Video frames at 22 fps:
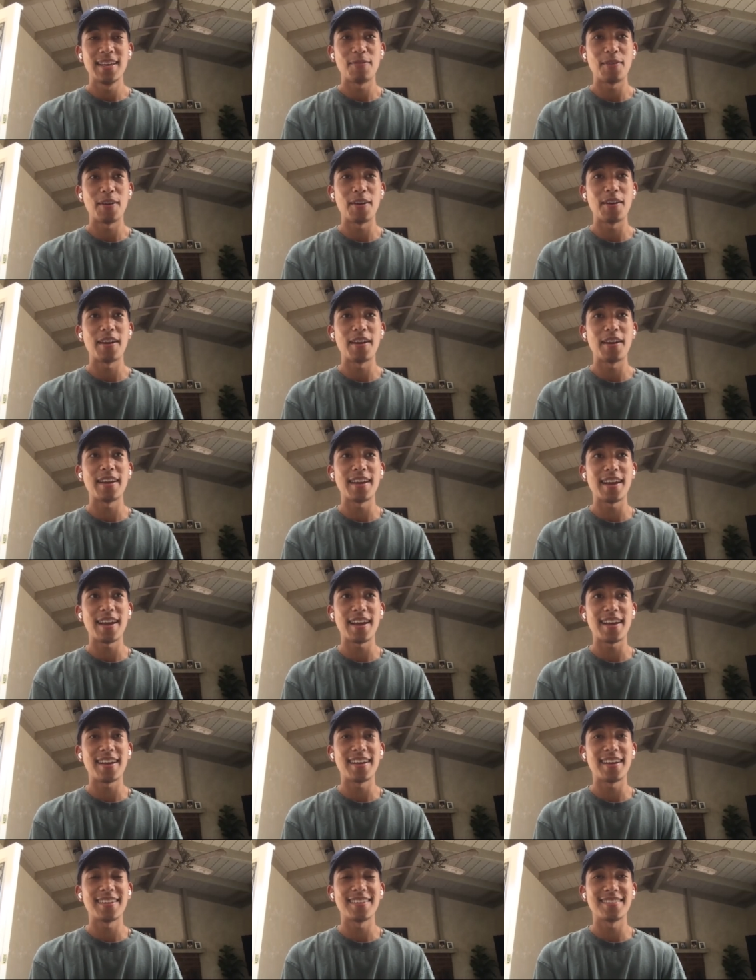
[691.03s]
very
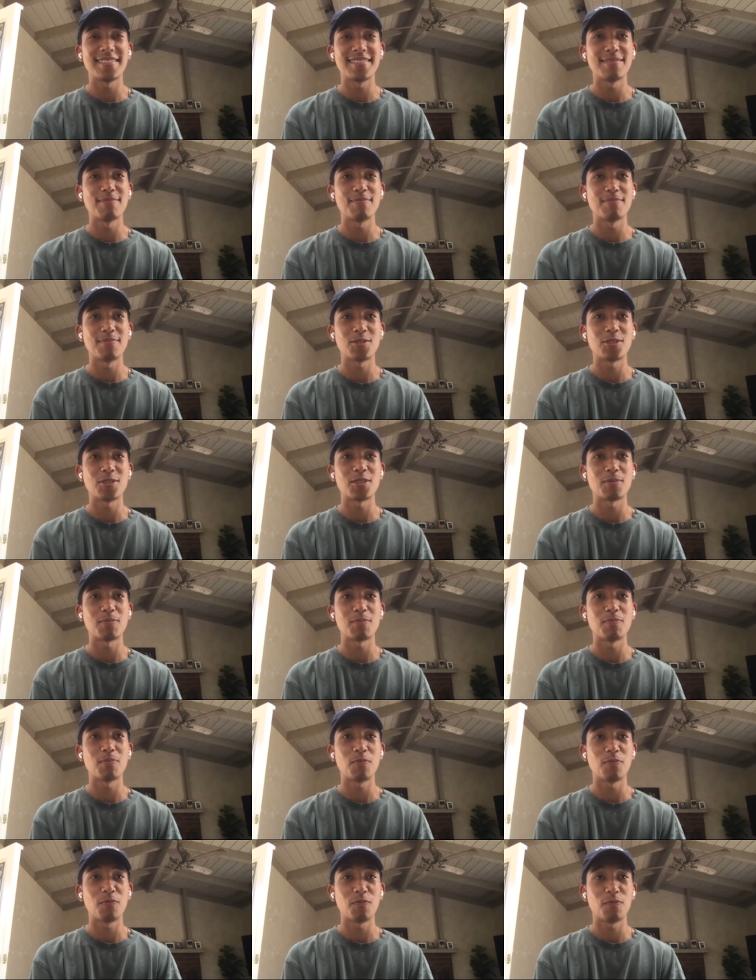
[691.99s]
just
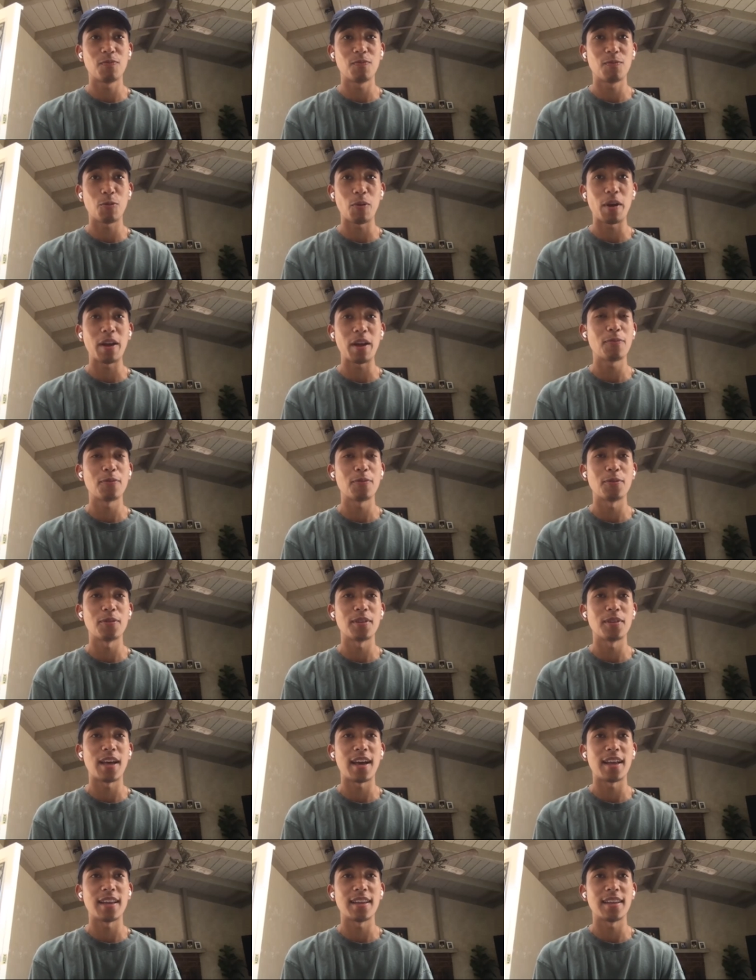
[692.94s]
grateful
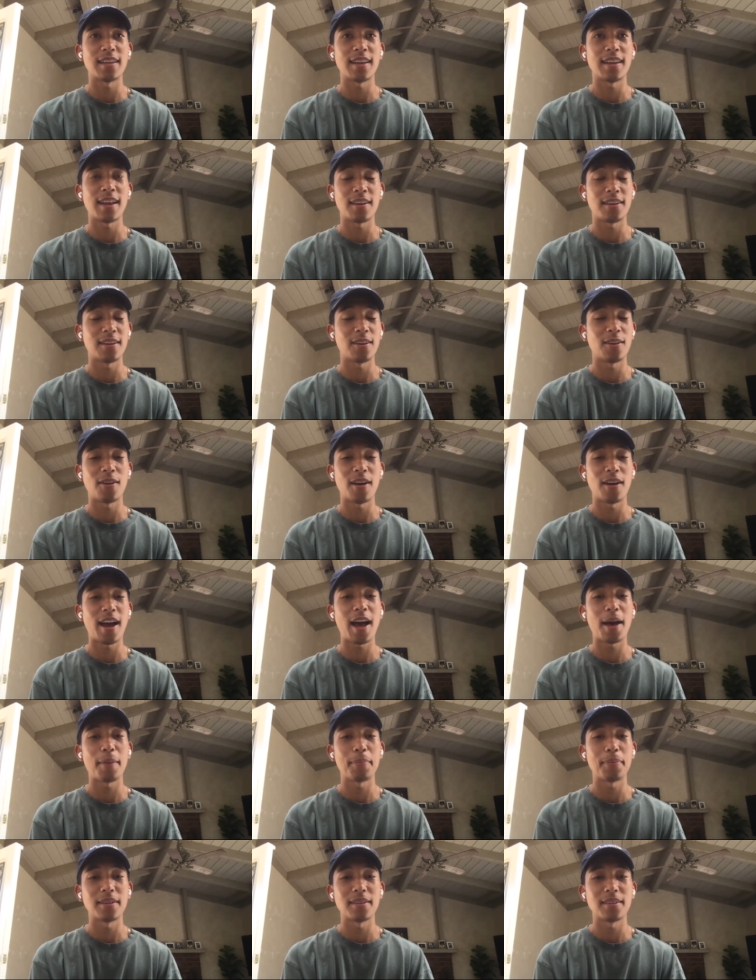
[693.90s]
that it all
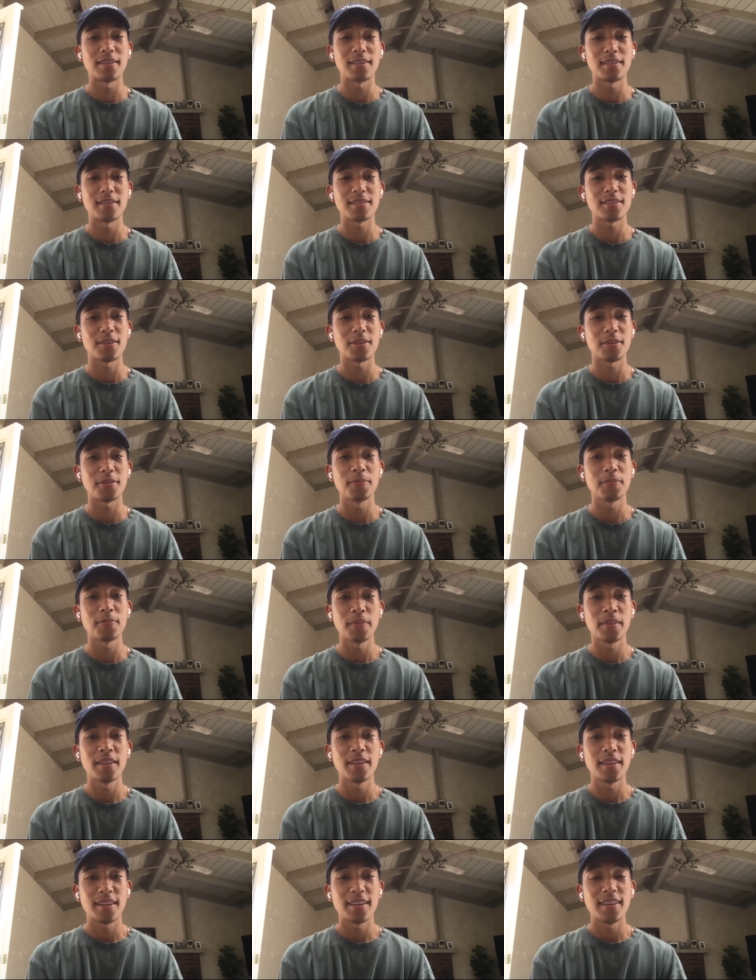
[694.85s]
happened. So,
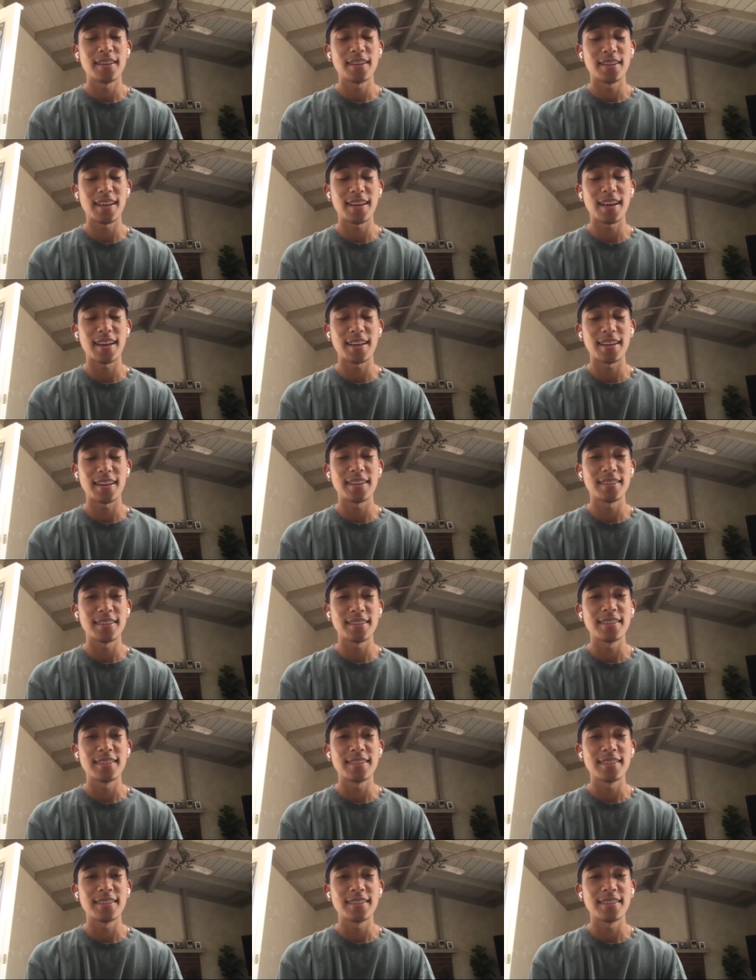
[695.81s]
yeah.